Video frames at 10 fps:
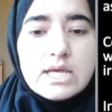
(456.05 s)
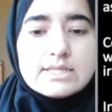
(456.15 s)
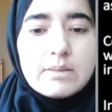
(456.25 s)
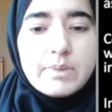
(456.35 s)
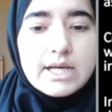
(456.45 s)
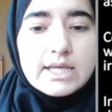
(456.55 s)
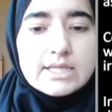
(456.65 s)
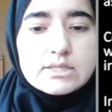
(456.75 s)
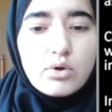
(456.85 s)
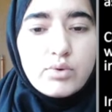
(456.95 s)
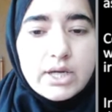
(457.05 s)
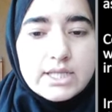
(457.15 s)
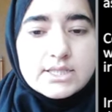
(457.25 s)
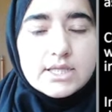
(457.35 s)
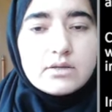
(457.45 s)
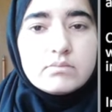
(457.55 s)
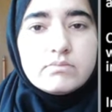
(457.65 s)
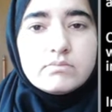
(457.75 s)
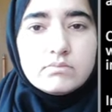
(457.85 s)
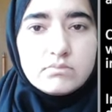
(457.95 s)
Somebody is overeating,
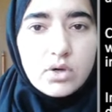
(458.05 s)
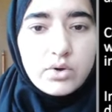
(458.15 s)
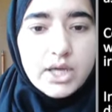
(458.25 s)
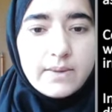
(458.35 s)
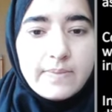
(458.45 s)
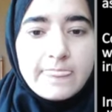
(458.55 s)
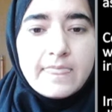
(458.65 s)
okay,